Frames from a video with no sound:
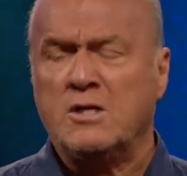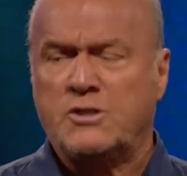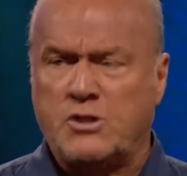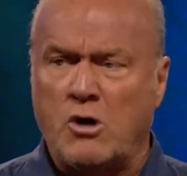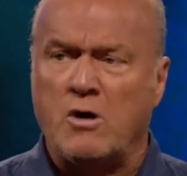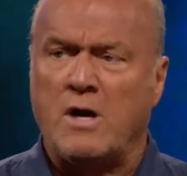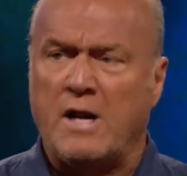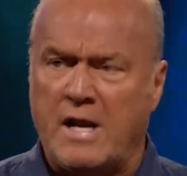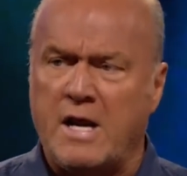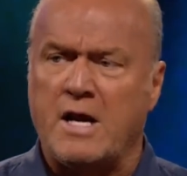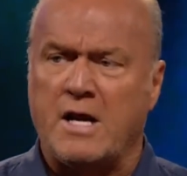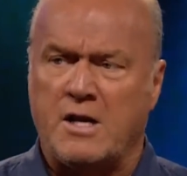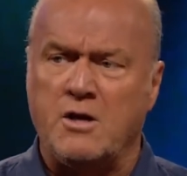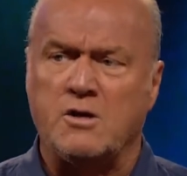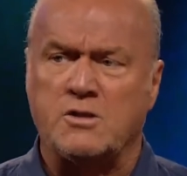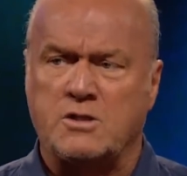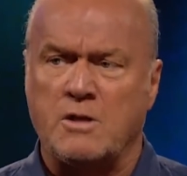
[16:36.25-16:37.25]
certainly he
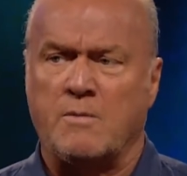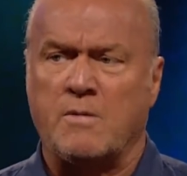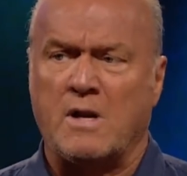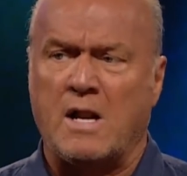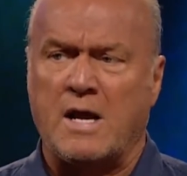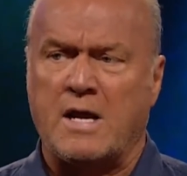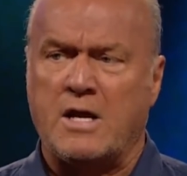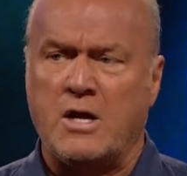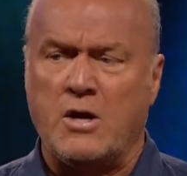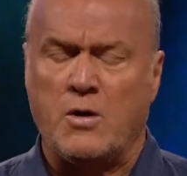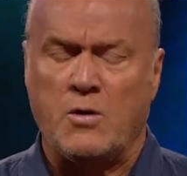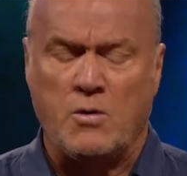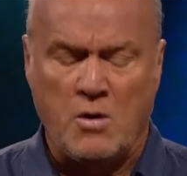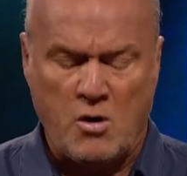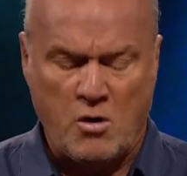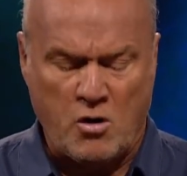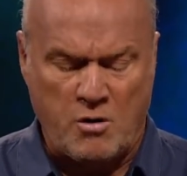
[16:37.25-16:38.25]
could use someone like
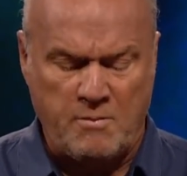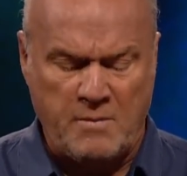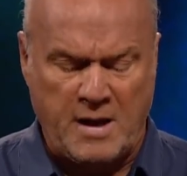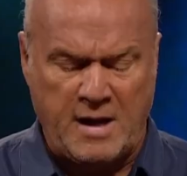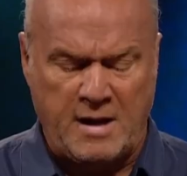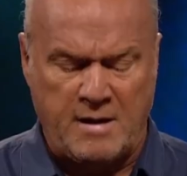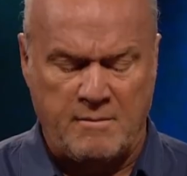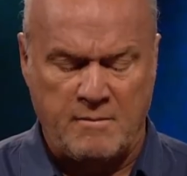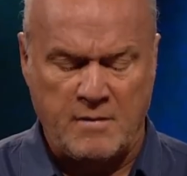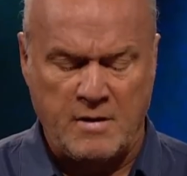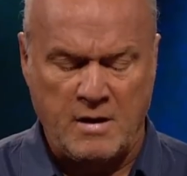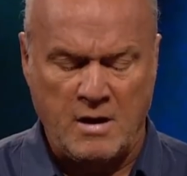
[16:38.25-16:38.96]
you or me.